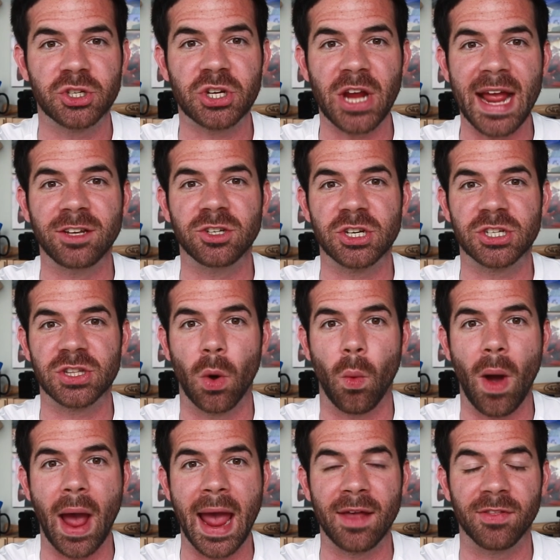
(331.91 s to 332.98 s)
changes the
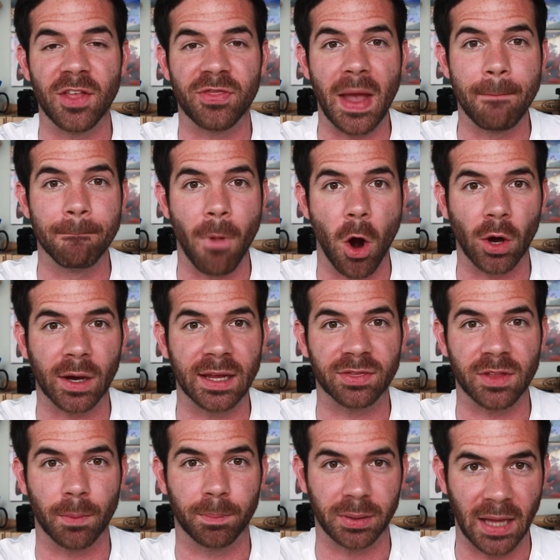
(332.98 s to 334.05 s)
way that they
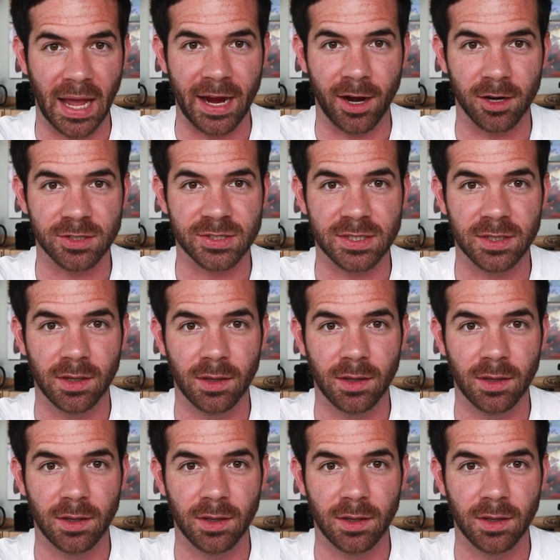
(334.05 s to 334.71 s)
market their players.